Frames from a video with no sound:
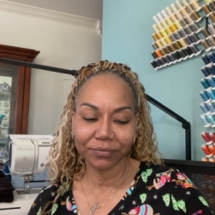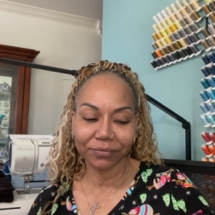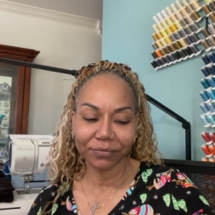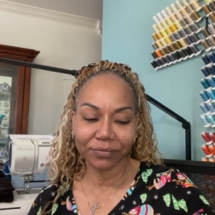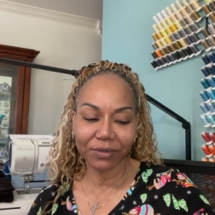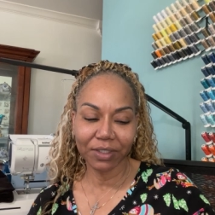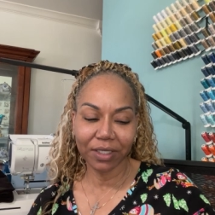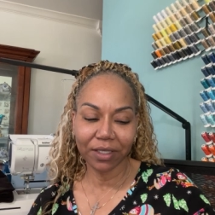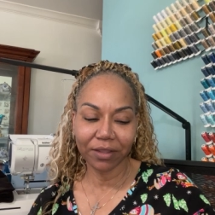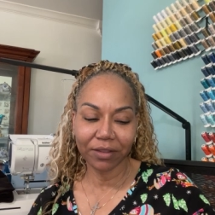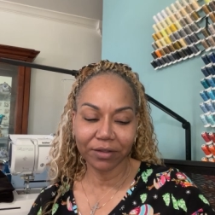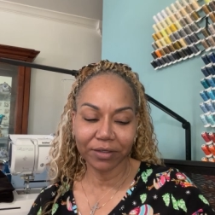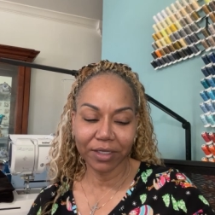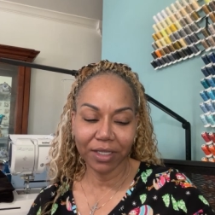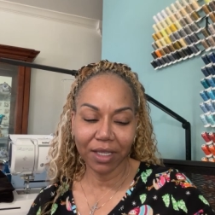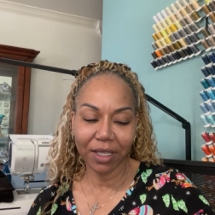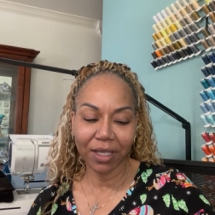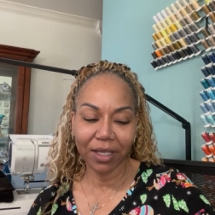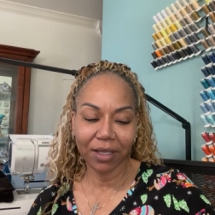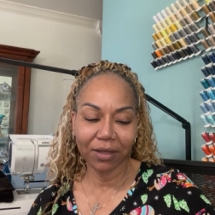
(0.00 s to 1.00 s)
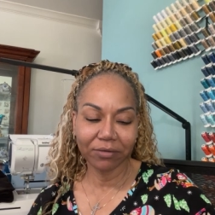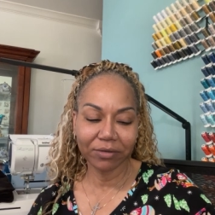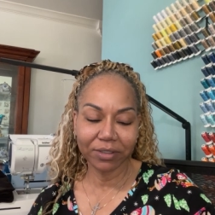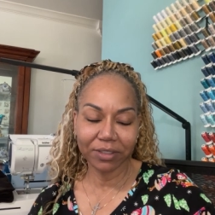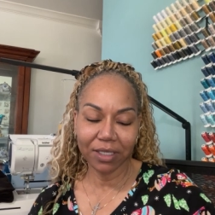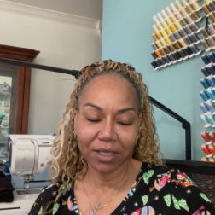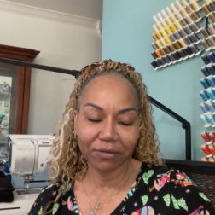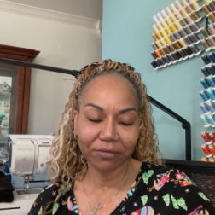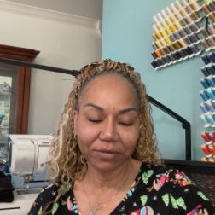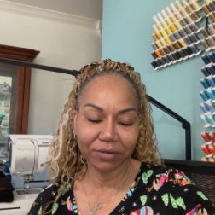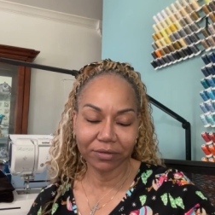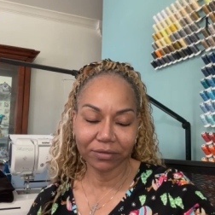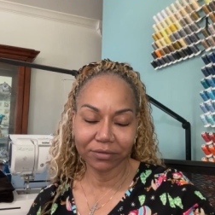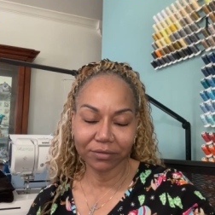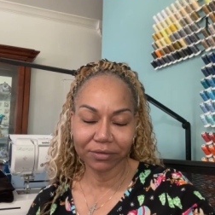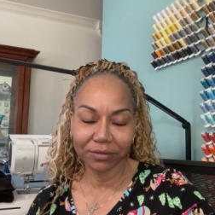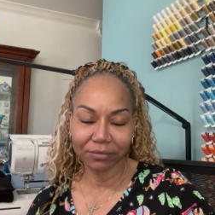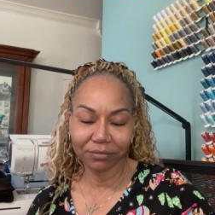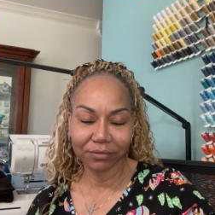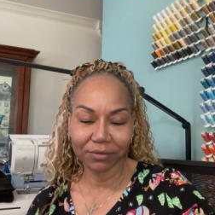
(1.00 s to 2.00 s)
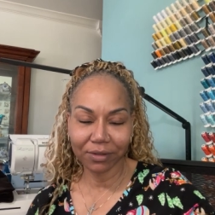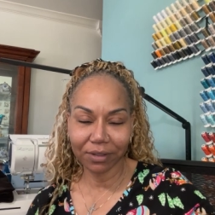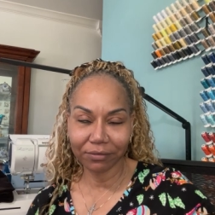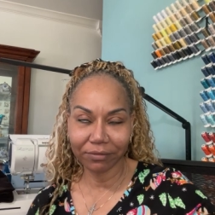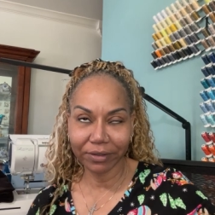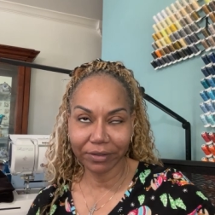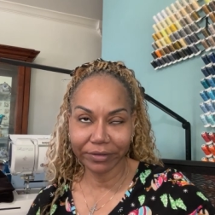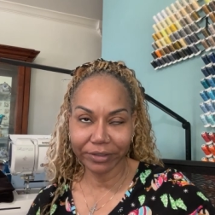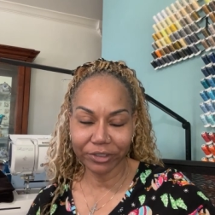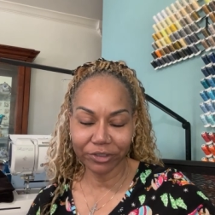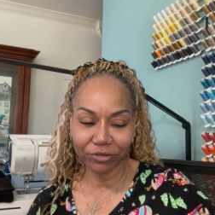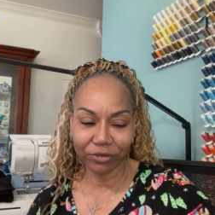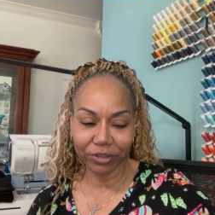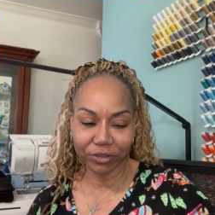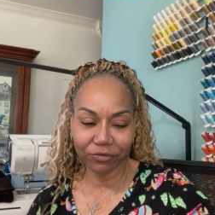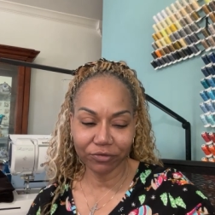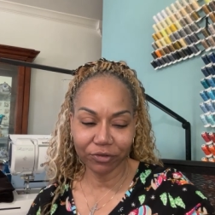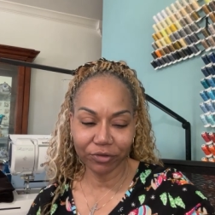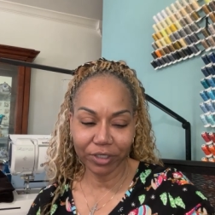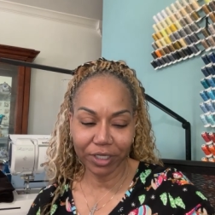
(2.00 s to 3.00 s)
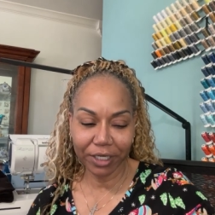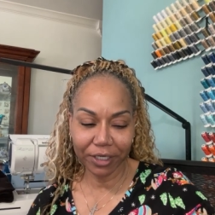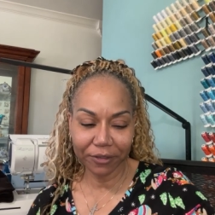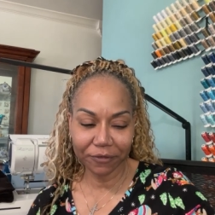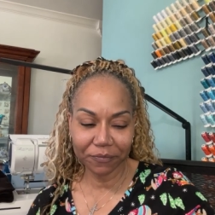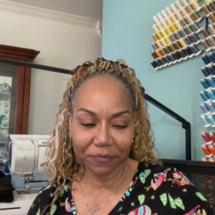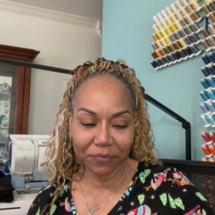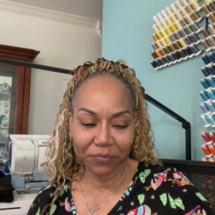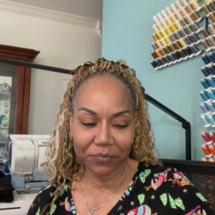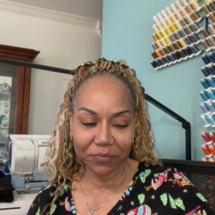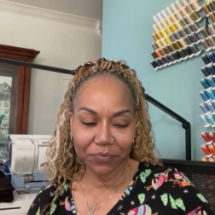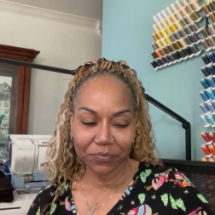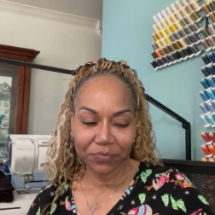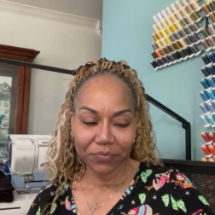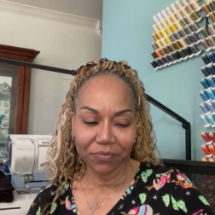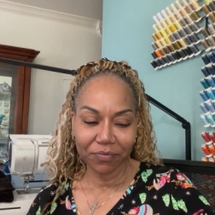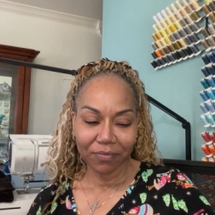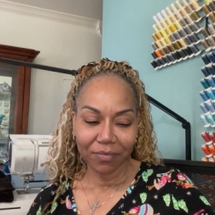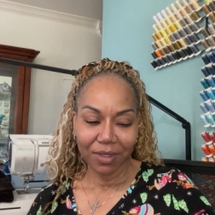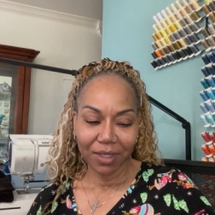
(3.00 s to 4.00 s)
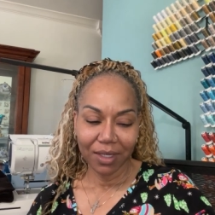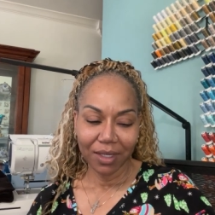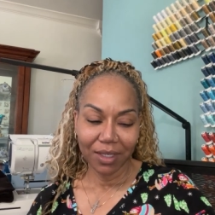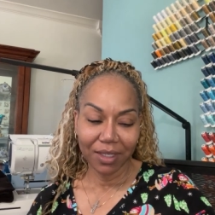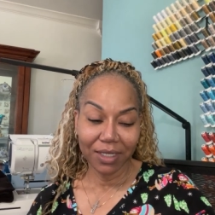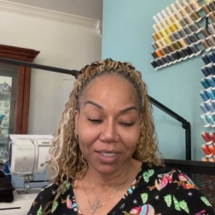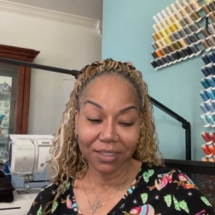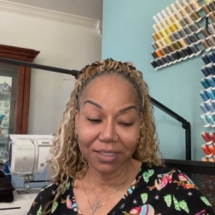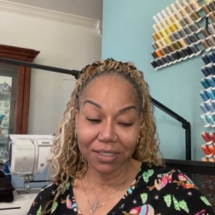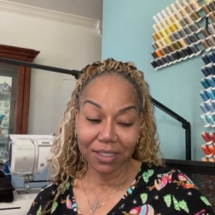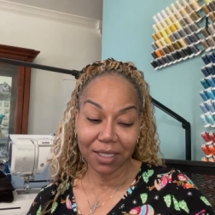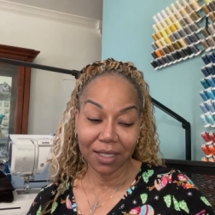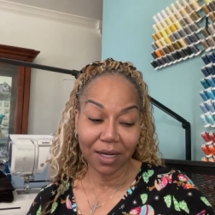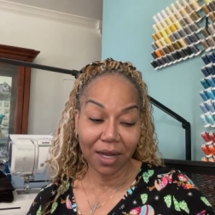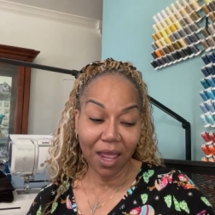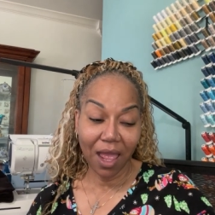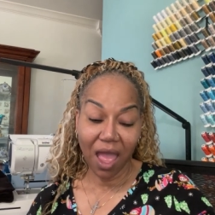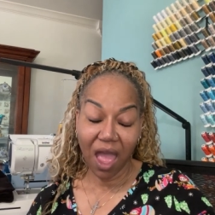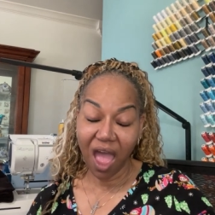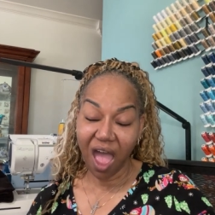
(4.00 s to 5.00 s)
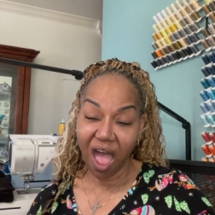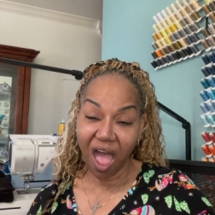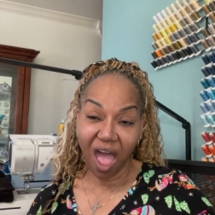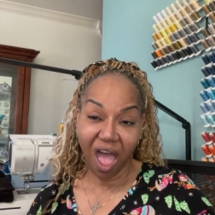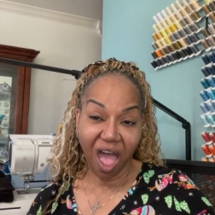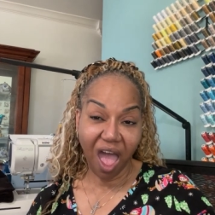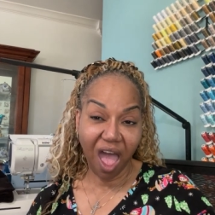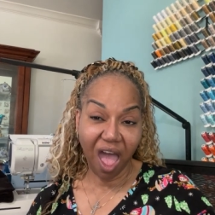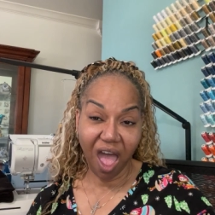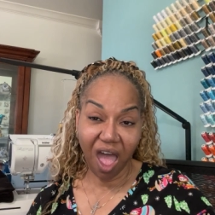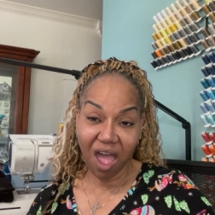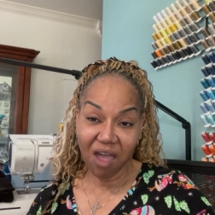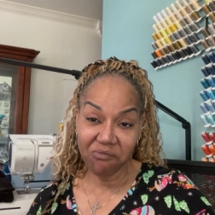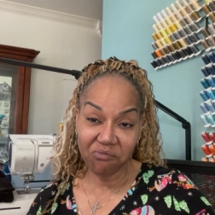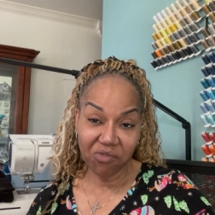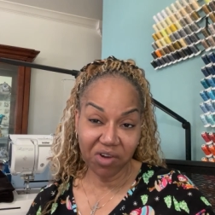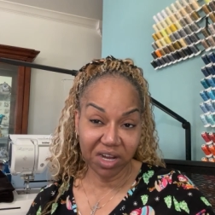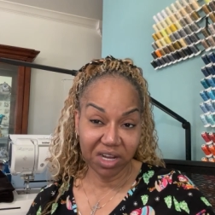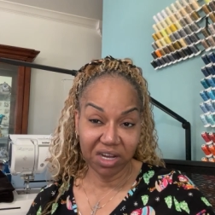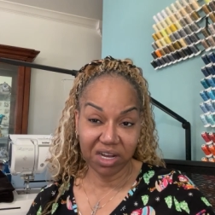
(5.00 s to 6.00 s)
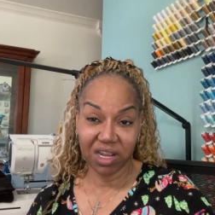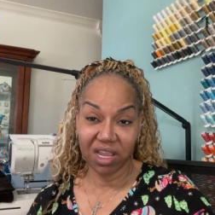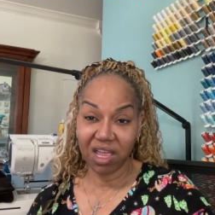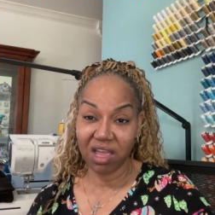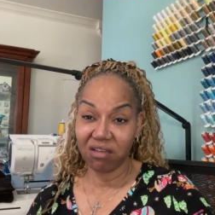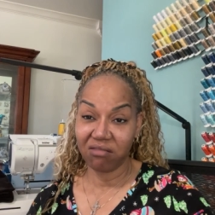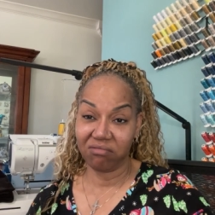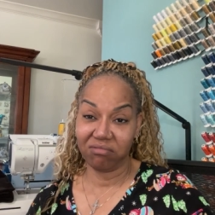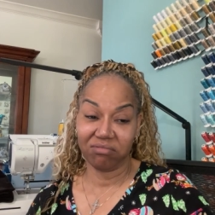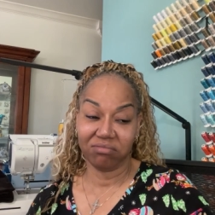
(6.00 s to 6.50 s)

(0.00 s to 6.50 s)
the other day, I was having a very stressful day. And I said, I'm ready to go.